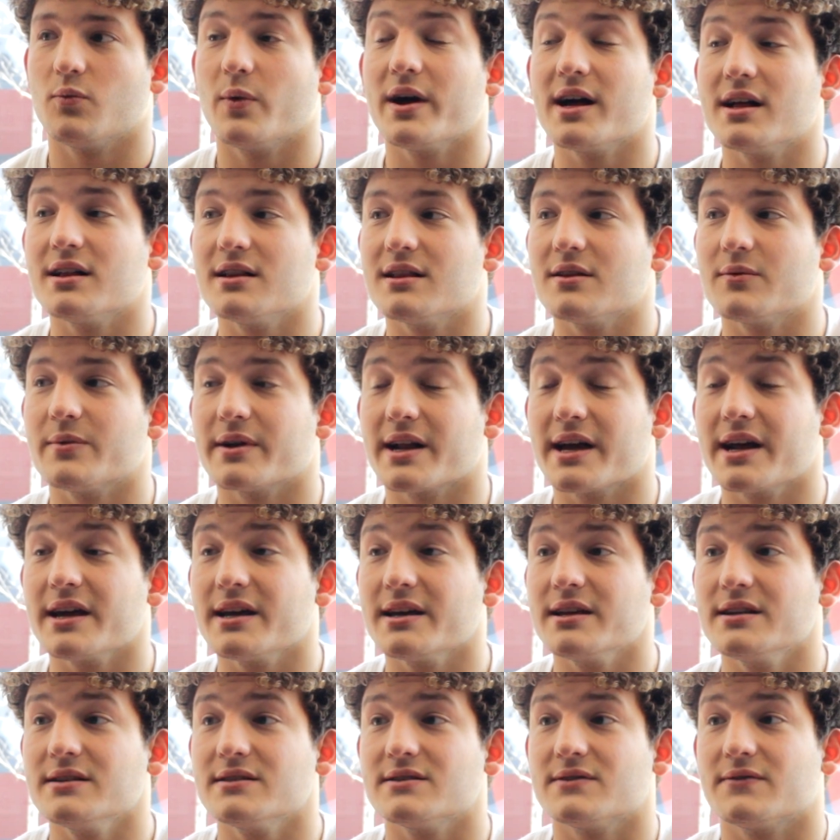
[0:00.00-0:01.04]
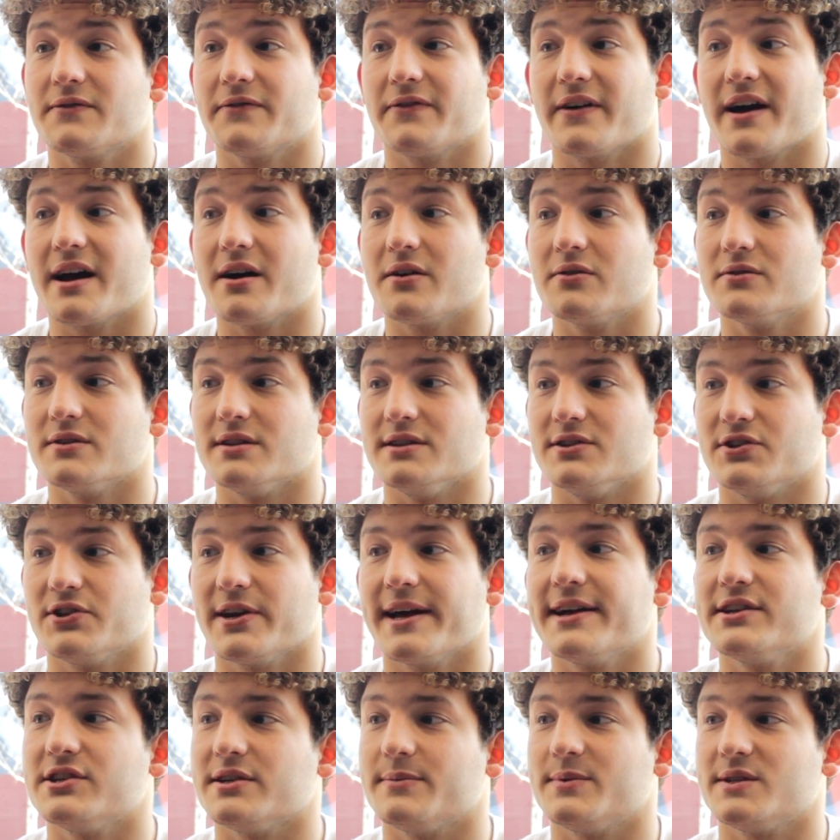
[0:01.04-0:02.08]
Well, when I found
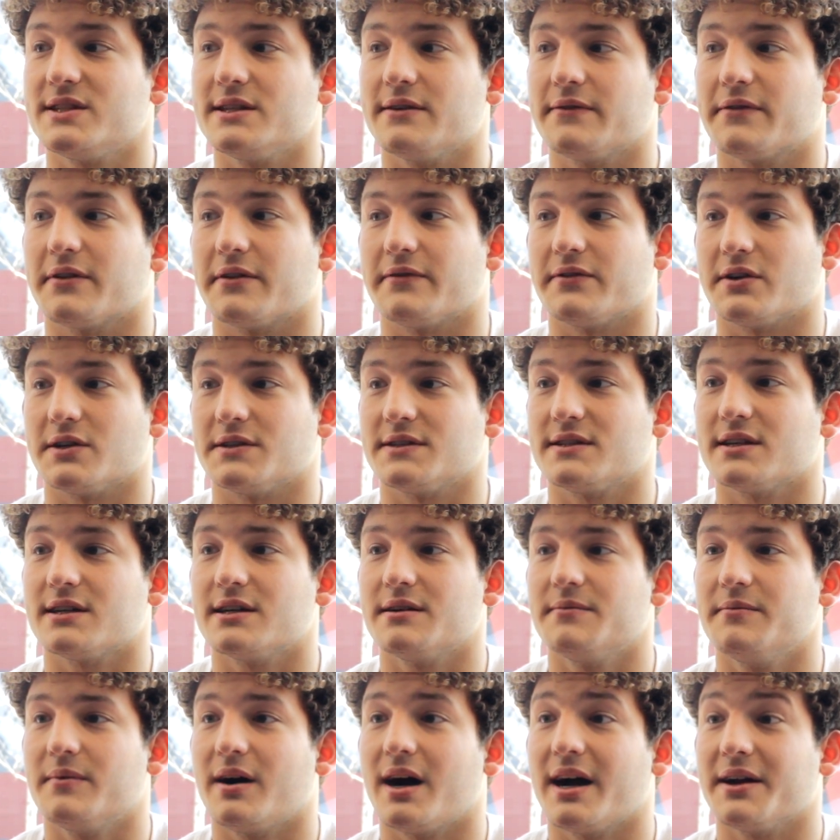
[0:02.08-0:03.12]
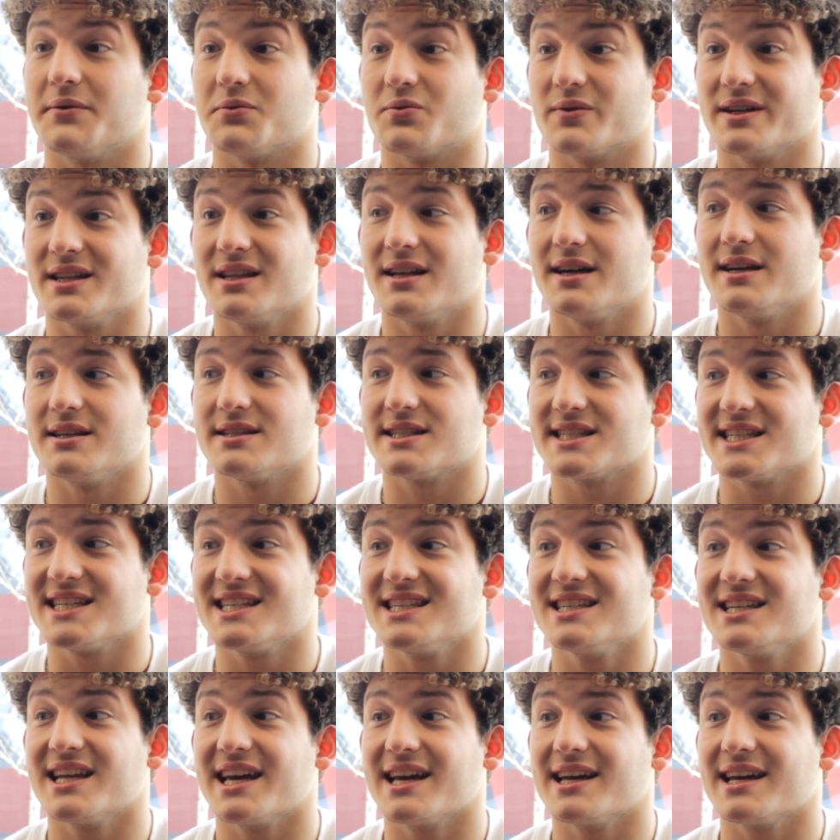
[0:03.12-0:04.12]
ChatGPT for the first time, I realized it